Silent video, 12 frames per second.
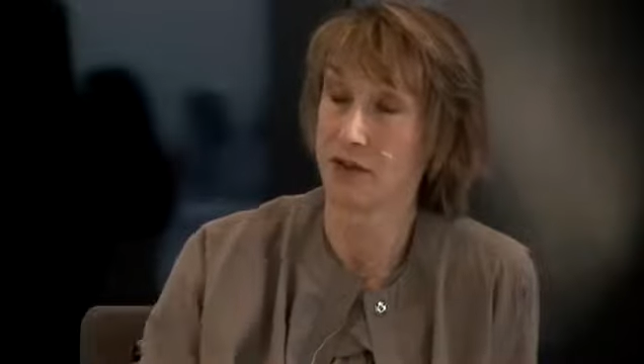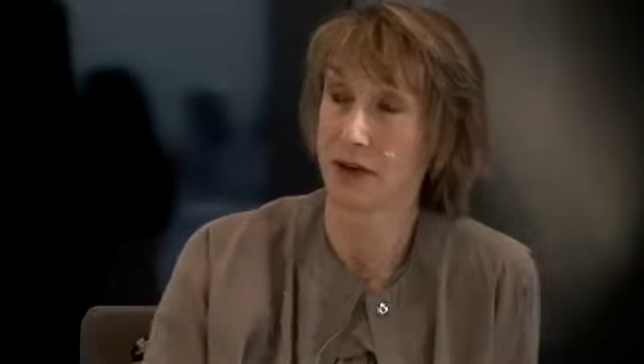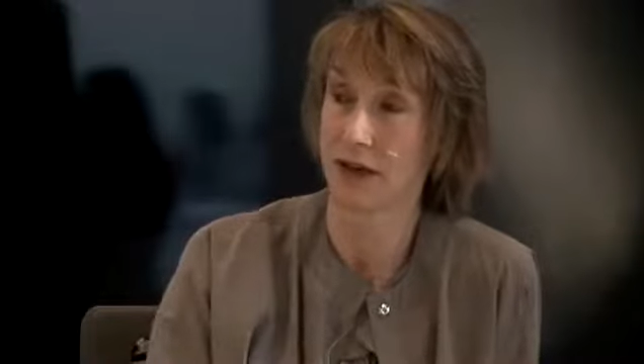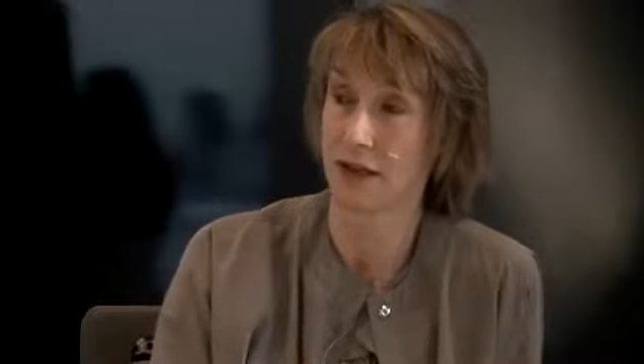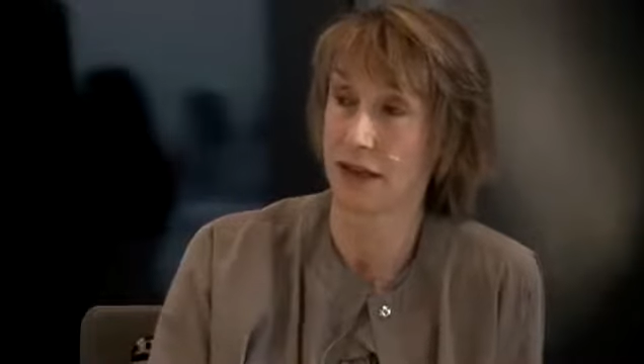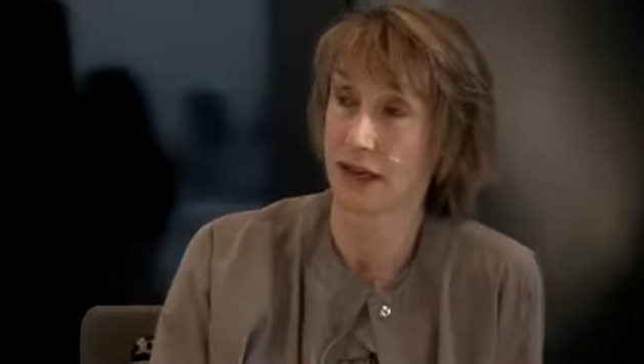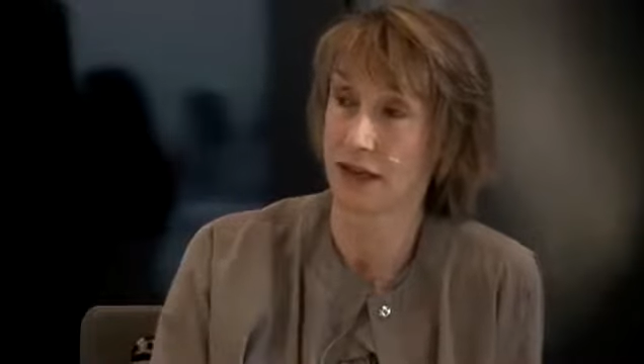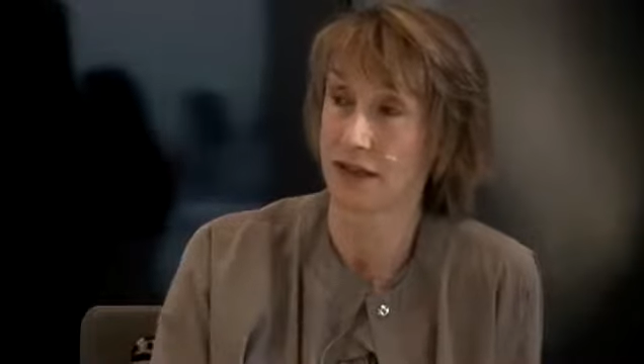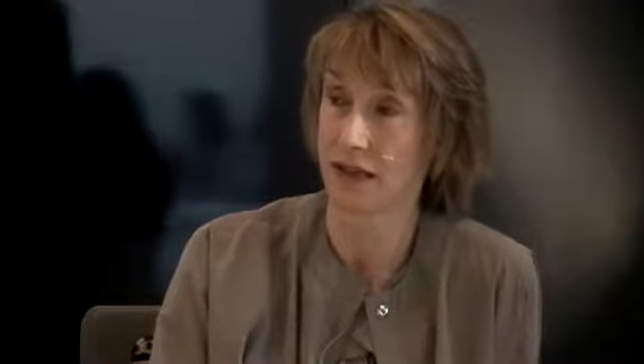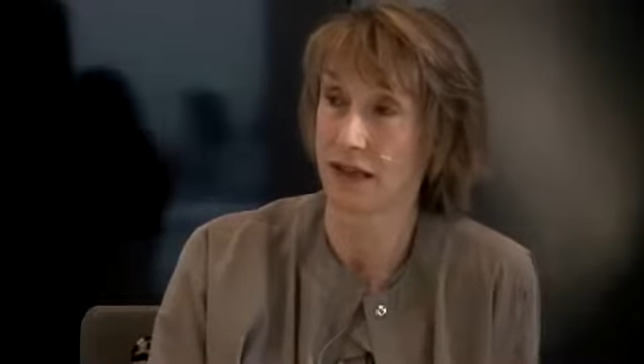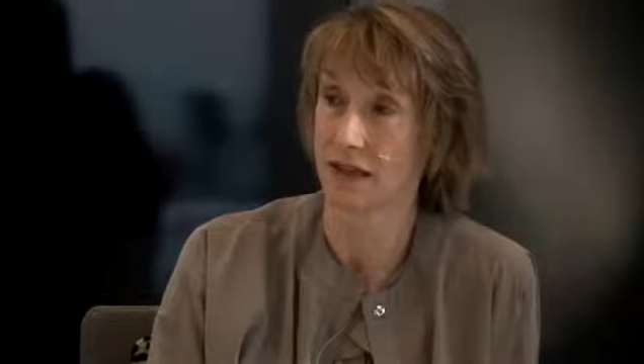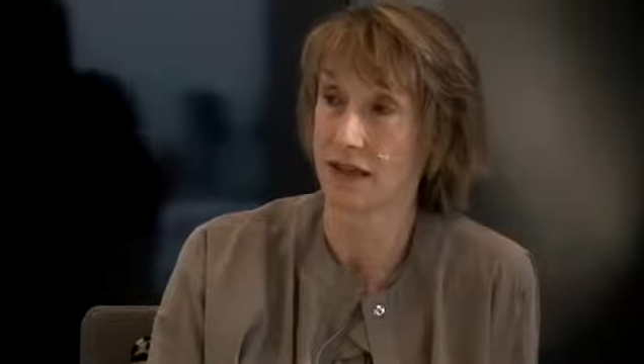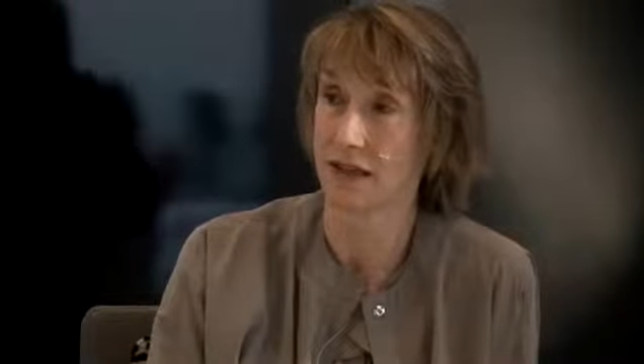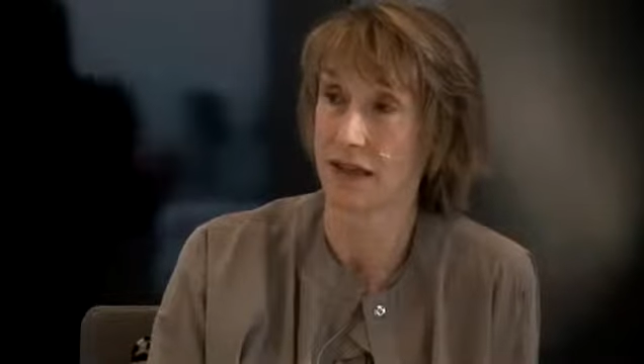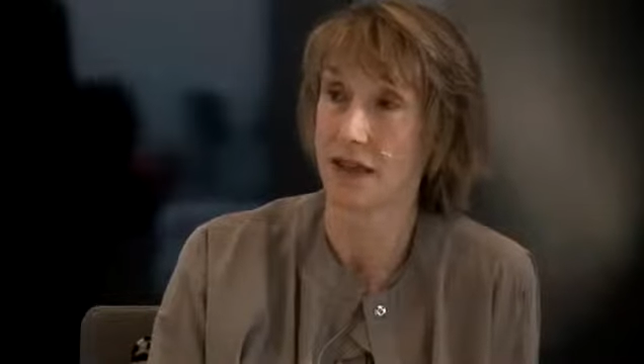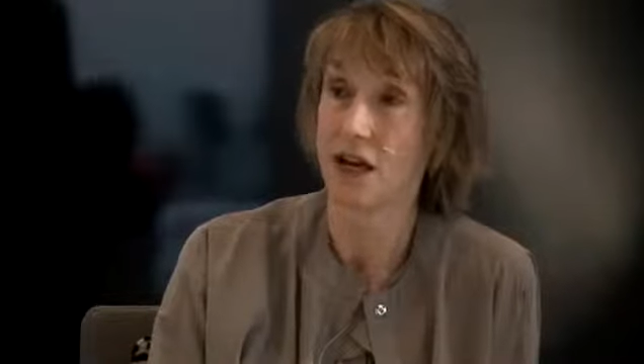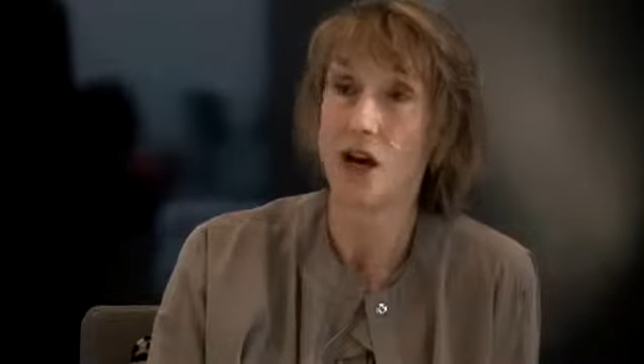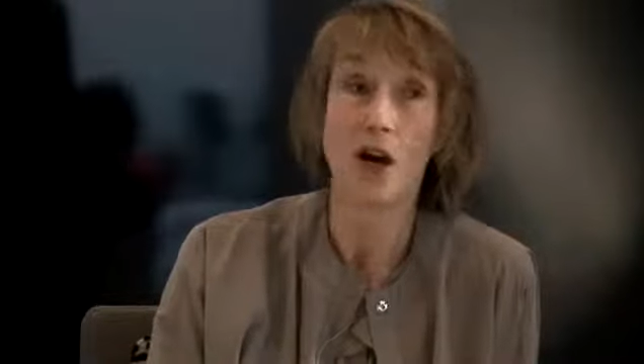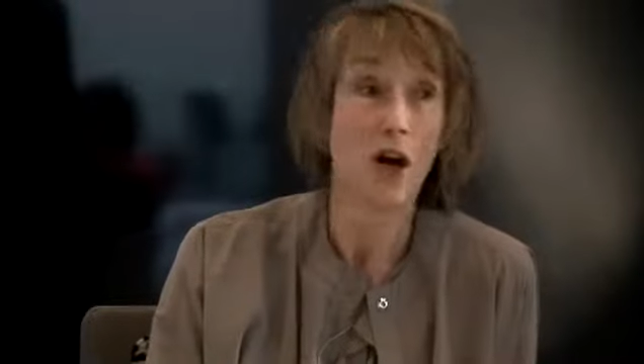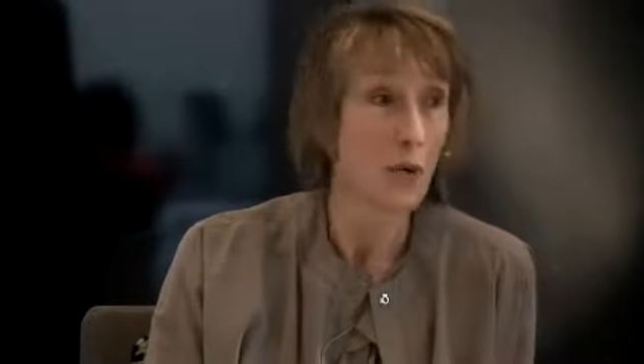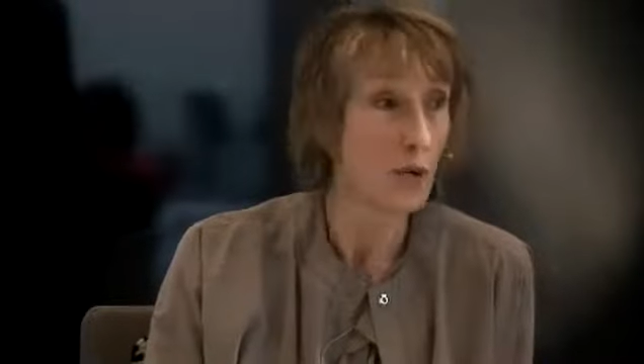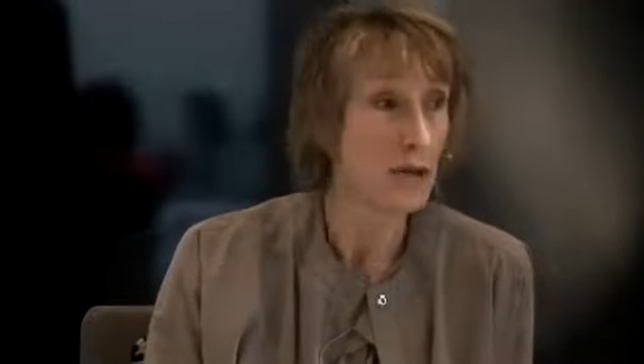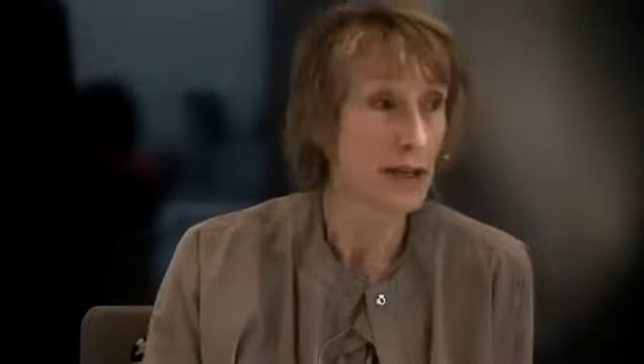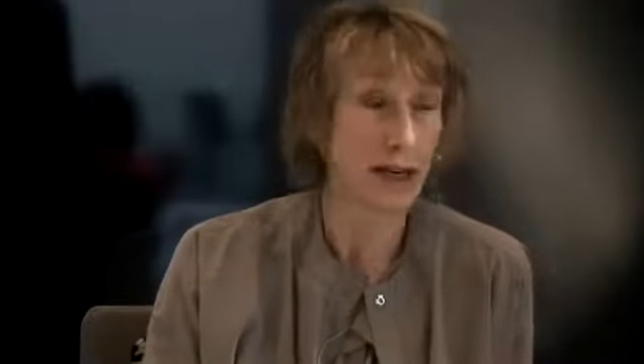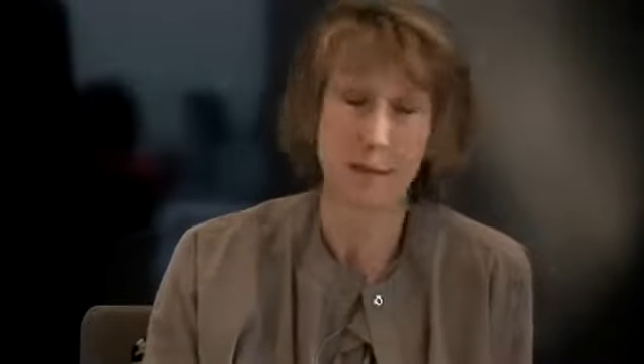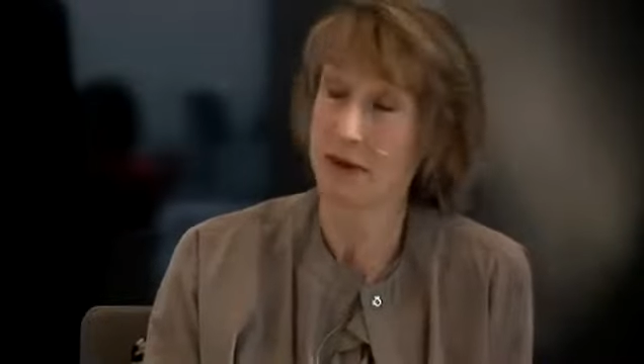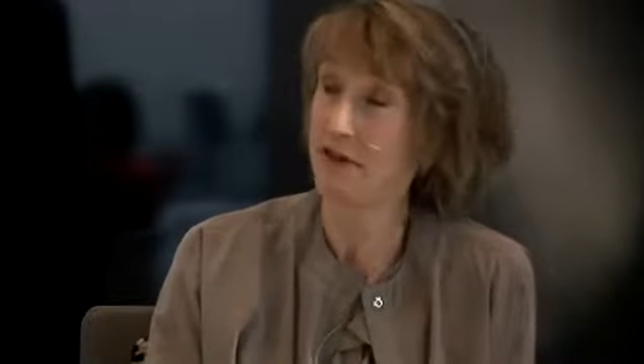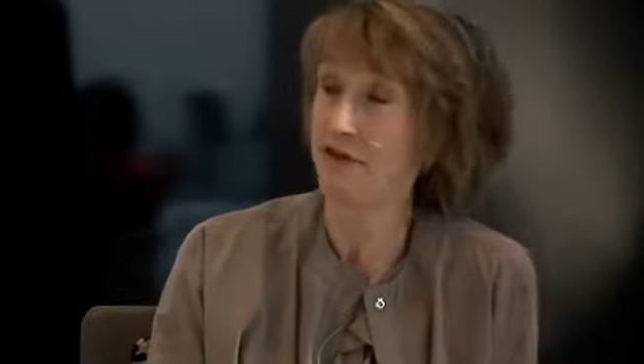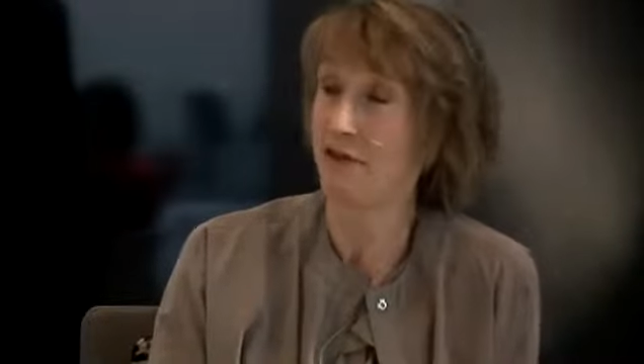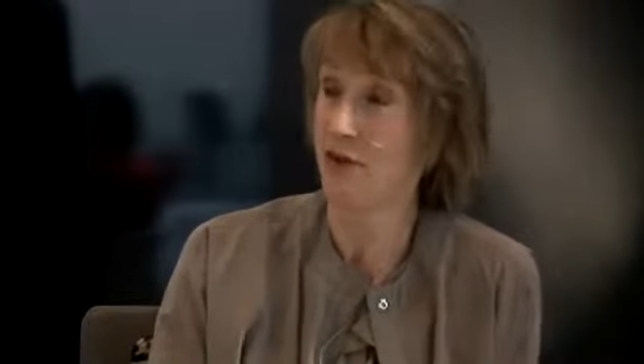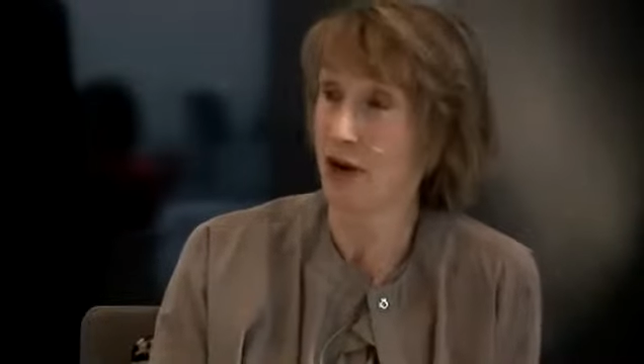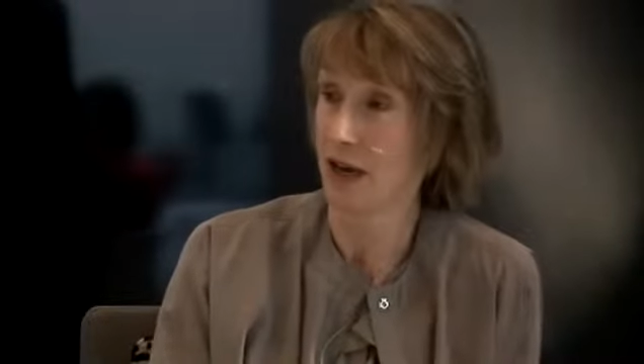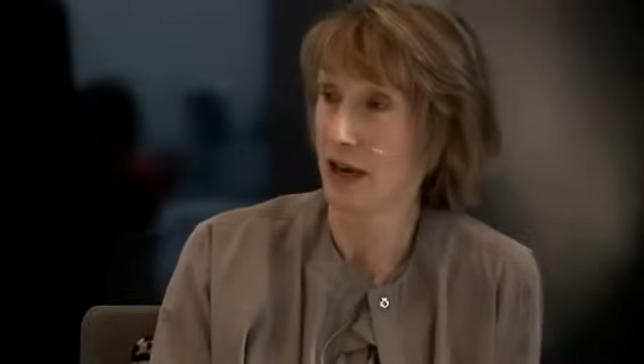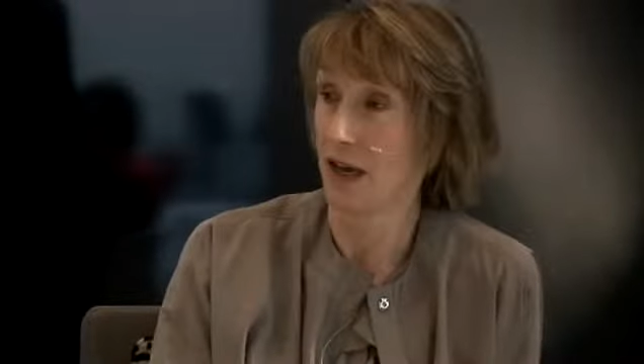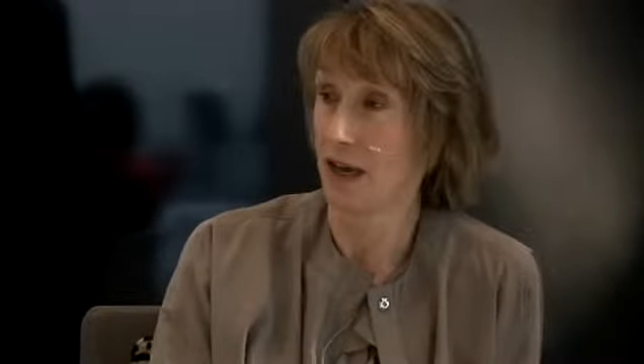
rang the next day and said, would I be free?